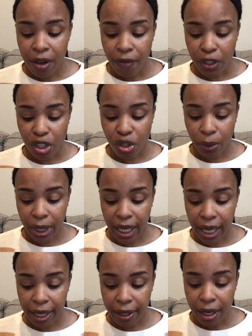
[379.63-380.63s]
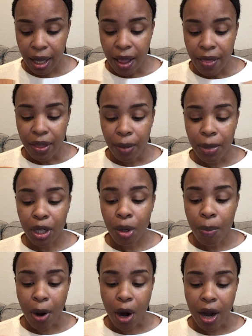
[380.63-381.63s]
Verse 28, the middle
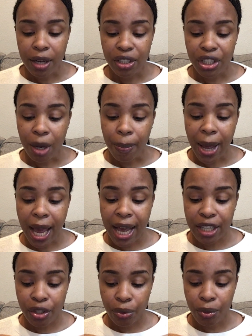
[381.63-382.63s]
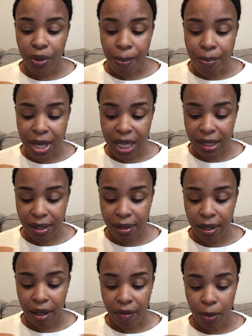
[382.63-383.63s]
bar shall pass through the midst
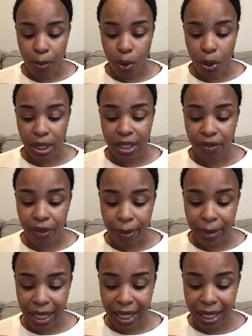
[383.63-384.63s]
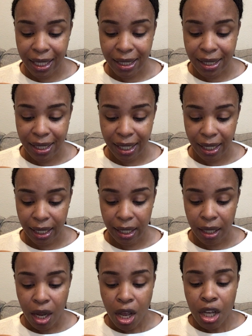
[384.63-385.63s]
of the boards from end to
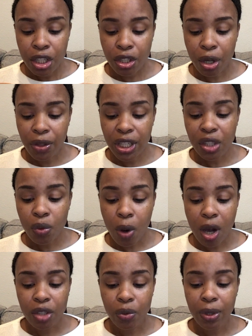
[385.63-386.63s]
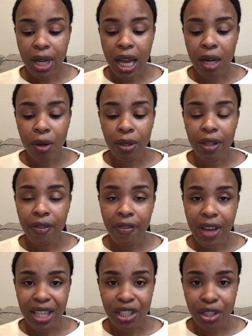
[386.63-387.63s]
end. So these walls were not only
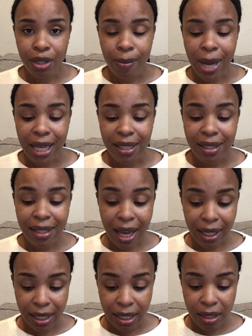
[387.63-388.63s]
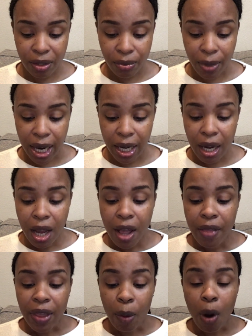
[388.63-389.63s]
fashioned by sockets, right?
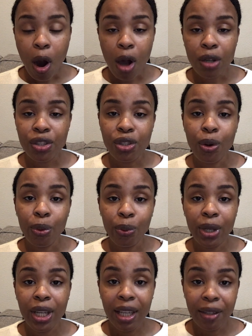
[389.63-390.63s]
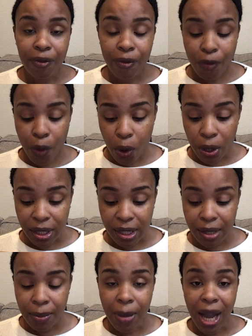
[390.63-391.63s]
They were also
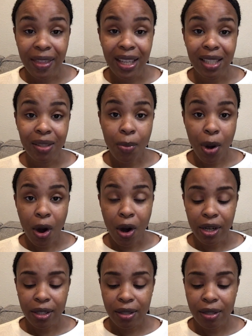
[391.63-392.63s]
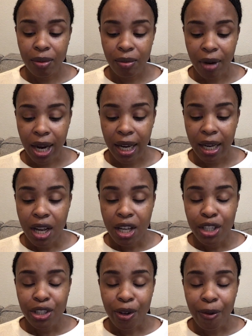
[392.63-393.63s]
reinforced by these bars, right?
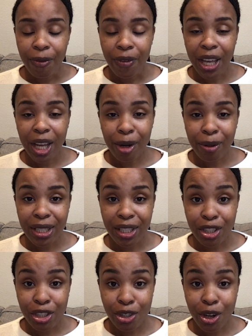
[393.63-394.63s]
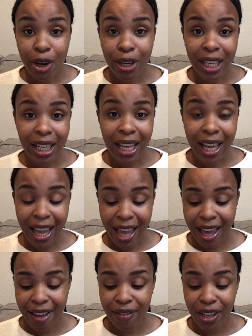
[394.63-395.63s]
So very sturdy,
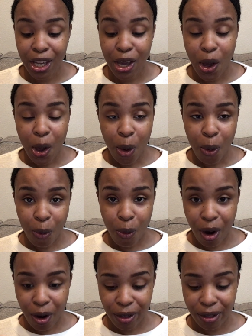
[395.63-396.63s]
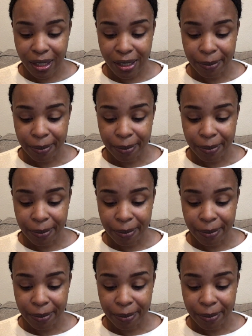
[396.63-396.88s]
heavy walls.